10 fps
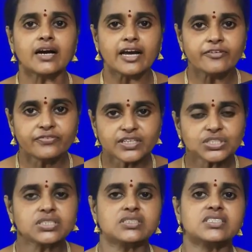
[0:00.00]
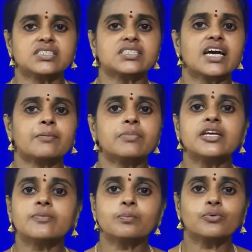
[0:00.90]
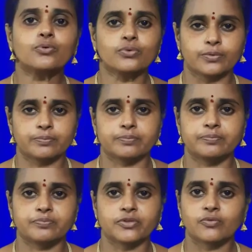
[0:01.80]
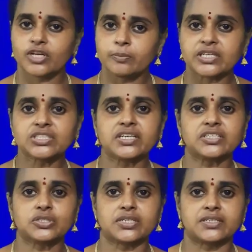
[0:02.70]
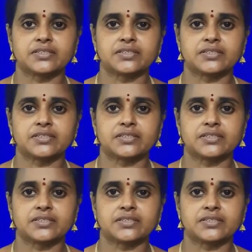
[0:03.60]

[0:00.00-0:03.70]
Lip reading: efficiency can be improved very much extent.